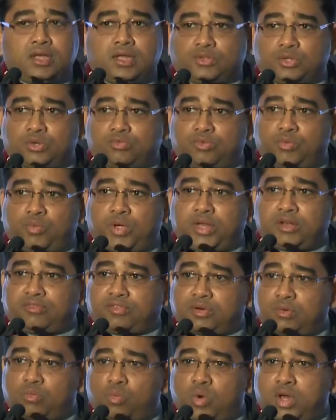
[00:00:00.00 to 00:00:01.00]
So we went
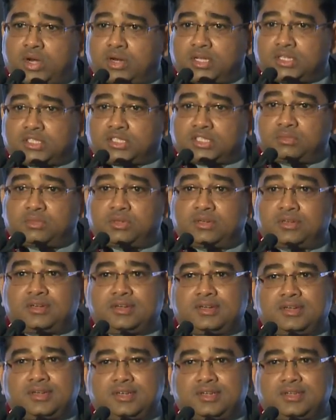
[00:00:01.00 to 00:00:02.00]
from one customer,
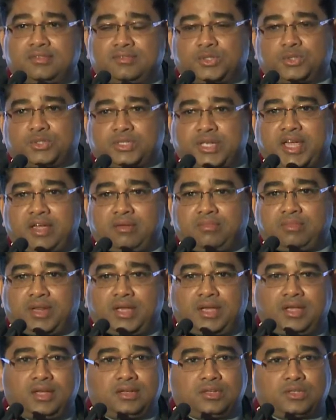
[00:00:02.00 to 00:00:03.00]
which was
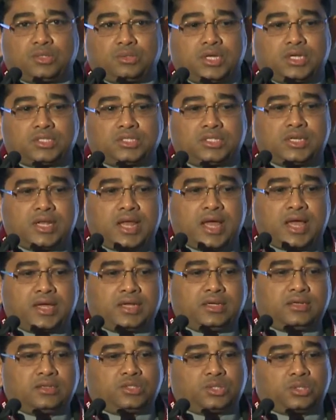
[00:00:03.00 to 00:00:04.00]
AMD, in
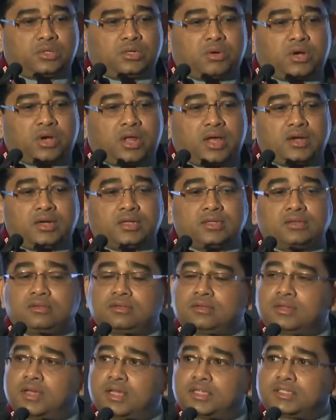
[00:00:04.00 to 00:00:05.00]
2009 to about
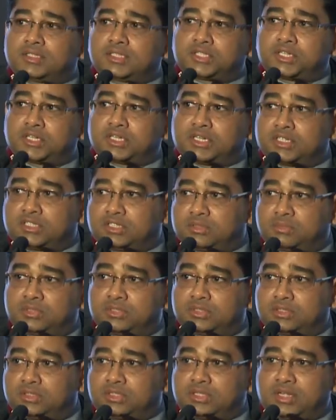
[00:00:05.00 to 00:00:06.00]
160
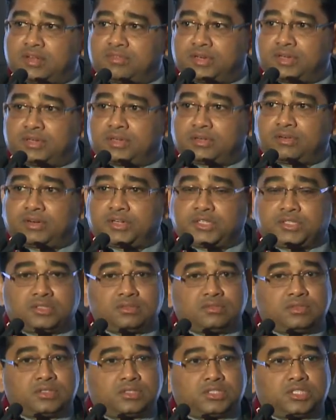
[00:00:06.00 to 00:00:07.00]
customers after
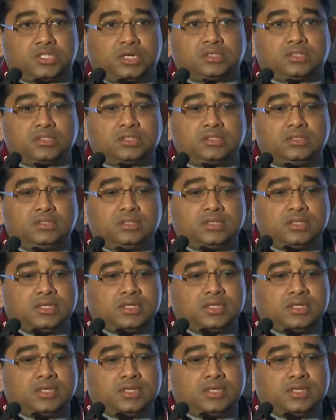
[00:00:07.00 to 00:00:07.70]
integration with Chartered.